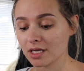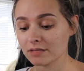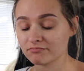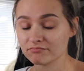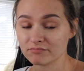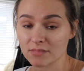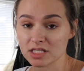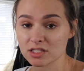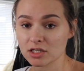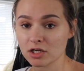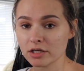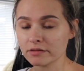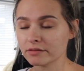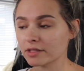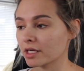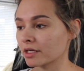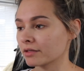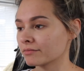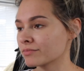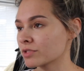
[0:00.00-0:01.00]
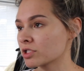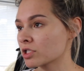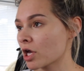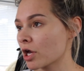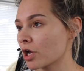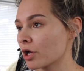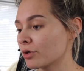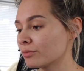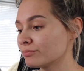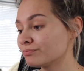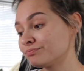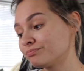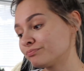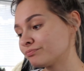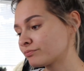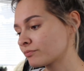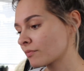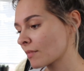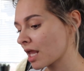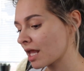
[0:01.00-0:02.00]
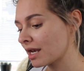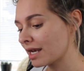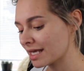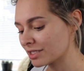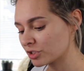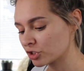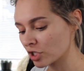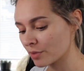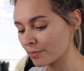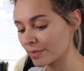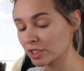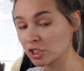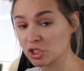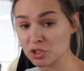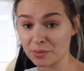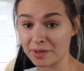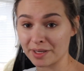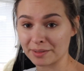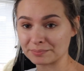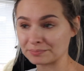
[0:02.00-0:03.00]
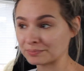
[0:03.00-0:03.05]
and that's a good thing. So let's jump into it.